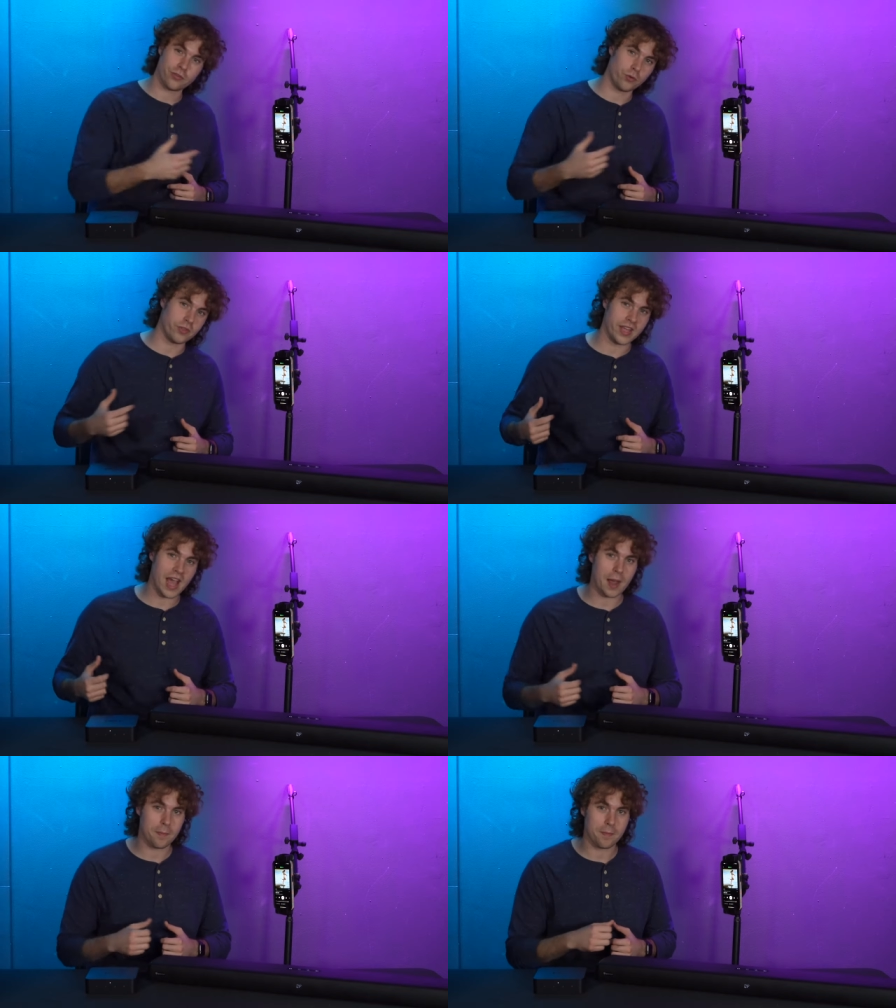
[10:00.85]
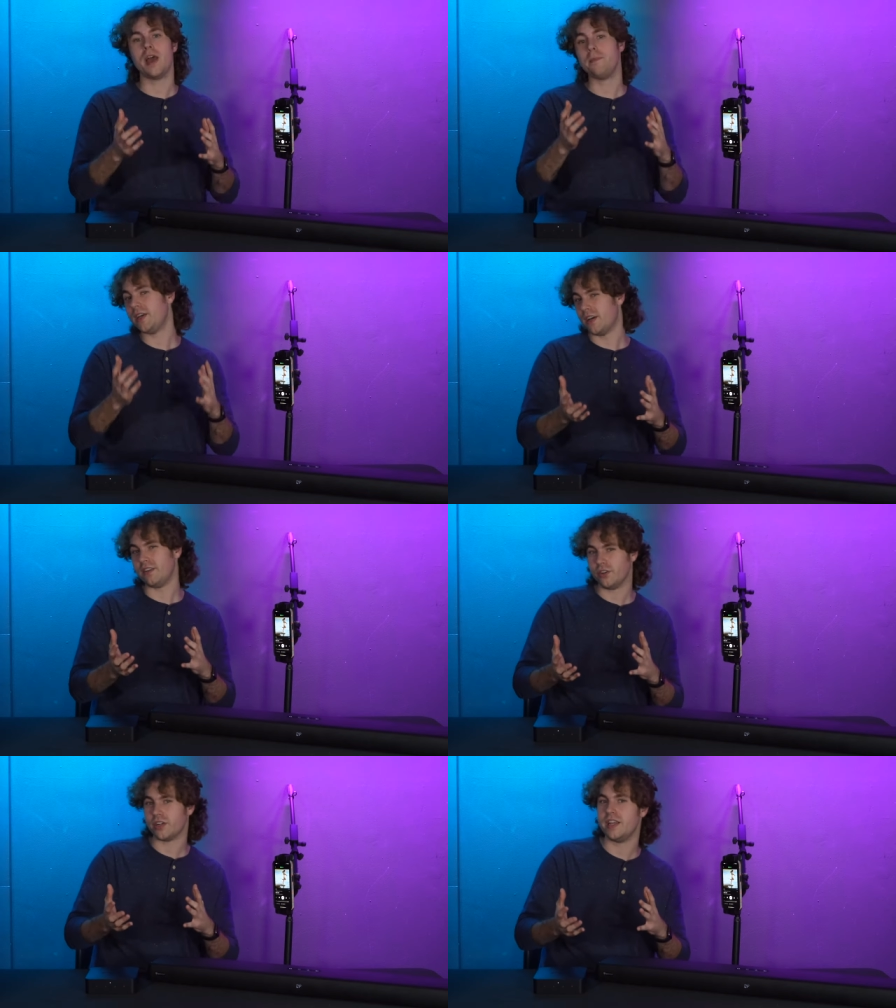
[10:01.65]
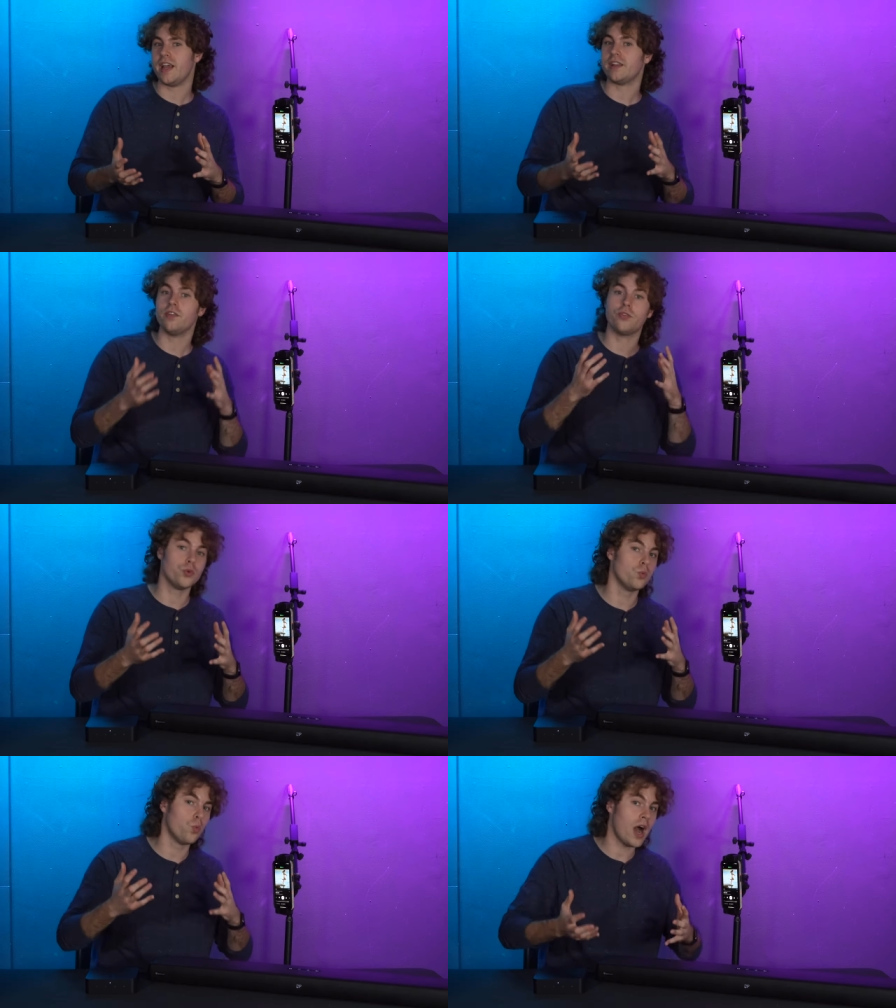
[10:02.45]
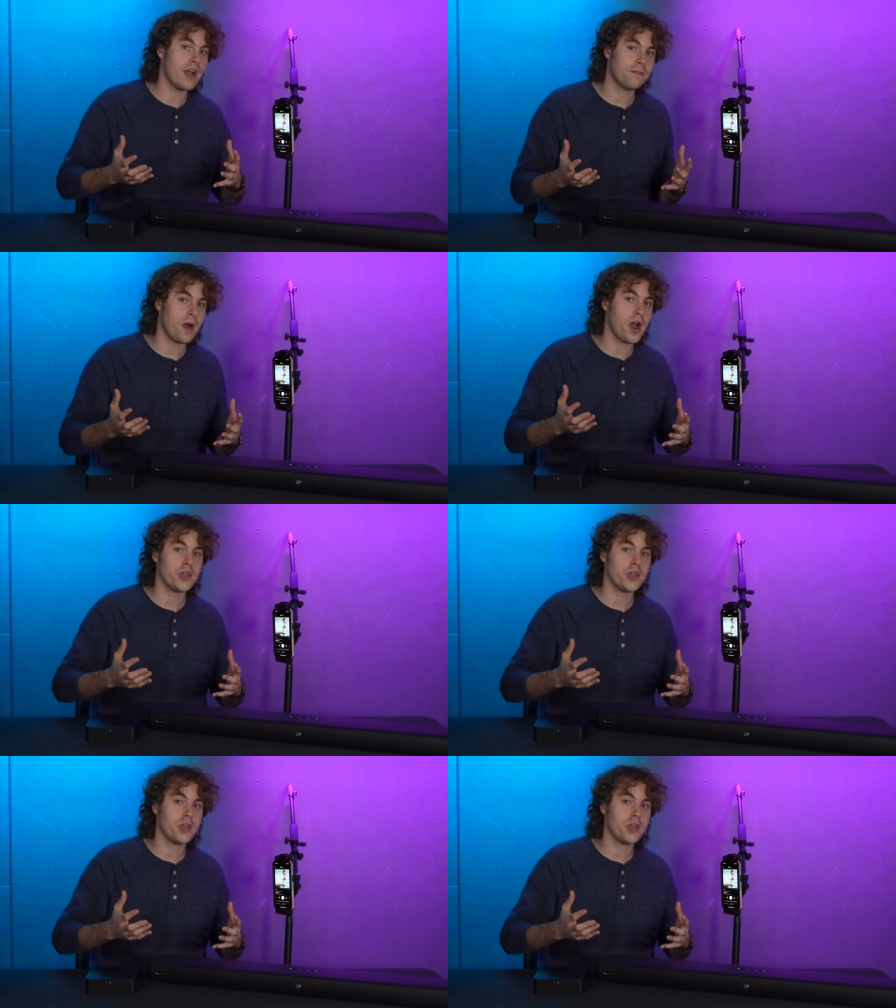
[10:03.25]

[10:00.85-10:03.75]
through the app. And because you're connected through Wi-Fi,